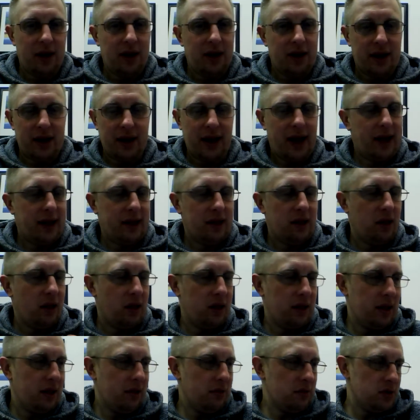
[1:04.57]
There
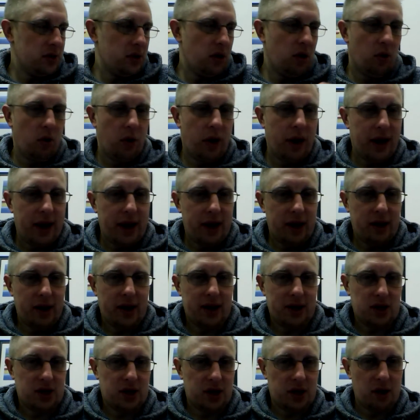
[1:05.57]
was no way he could
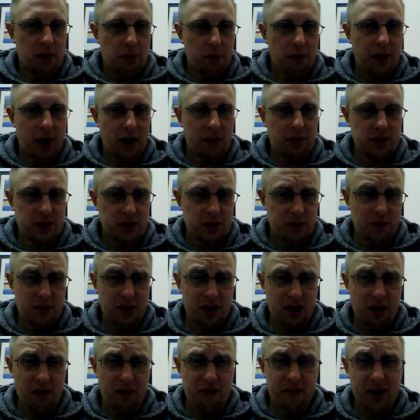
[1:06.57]
actually come back with something
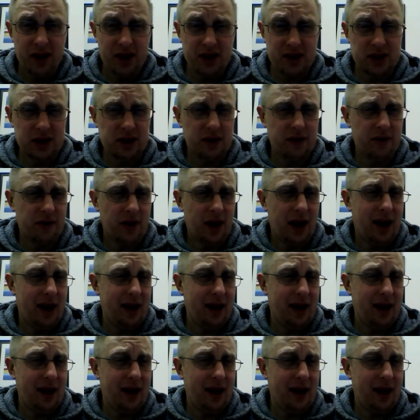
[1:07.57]
offensive